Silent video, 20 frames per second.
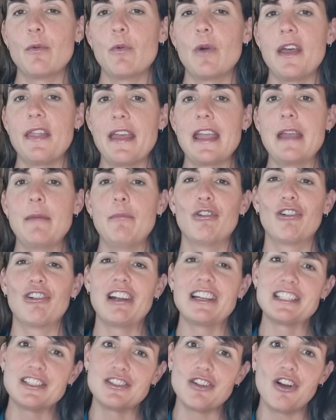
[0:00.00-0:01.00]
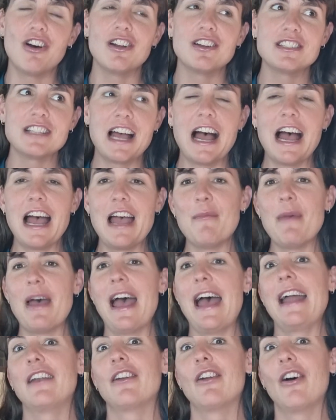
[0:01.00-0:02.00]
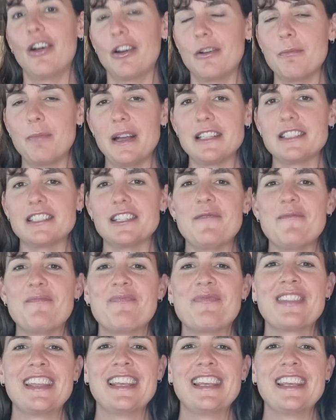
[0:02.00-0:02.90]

whether it progresses on time and on budget.